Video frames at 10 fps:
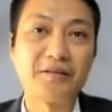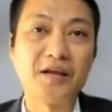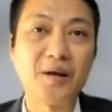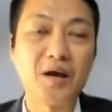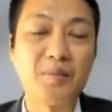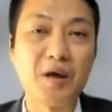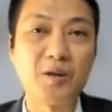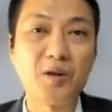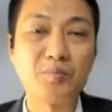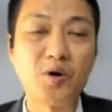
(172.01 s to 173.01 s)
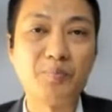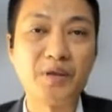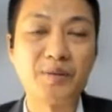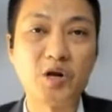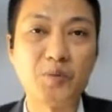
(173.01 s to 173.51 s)
there are a lot more
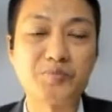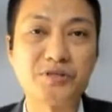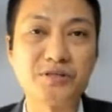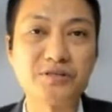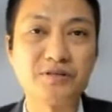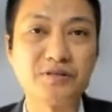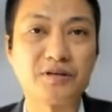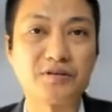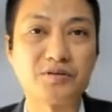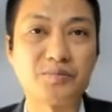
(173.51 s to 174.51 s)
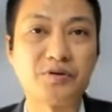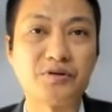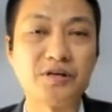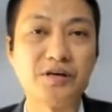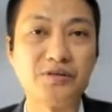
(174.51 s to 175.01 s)
payment options
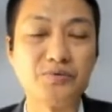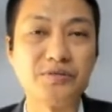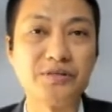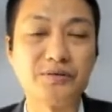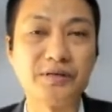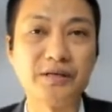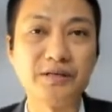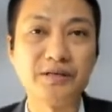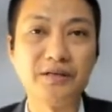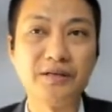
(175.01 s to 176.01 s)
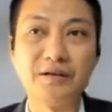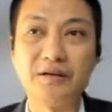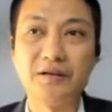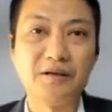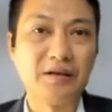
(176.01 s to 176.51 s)
customers are using today,
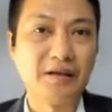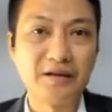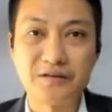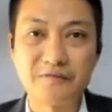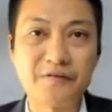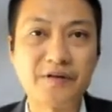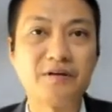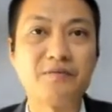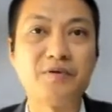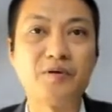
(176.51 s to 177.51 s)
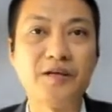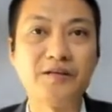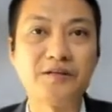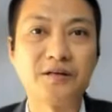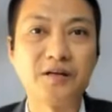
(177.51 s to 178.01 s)
and different
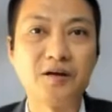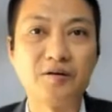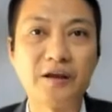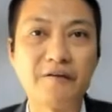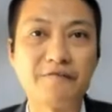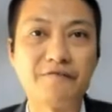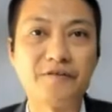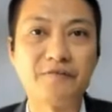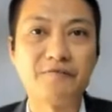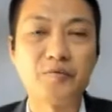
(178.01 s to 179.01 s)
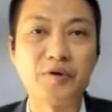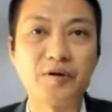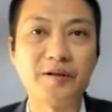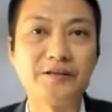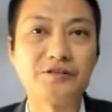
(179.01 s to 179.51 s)
regulators now have different
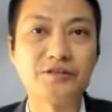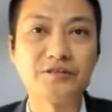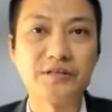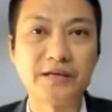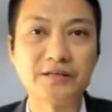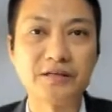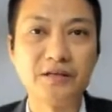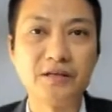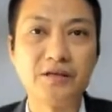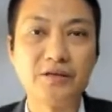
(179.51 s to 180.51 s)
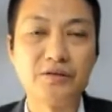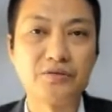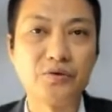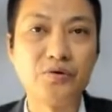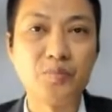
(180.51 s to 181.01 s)
regulations set.
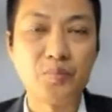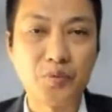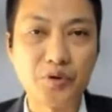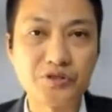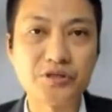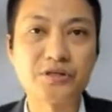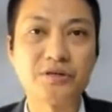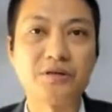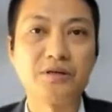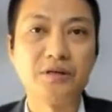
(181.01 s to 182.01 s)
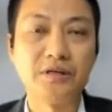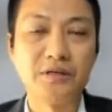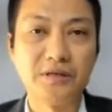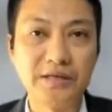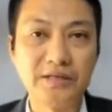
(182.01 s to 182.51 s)
So merchant
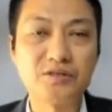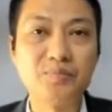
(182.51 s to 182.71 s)
needs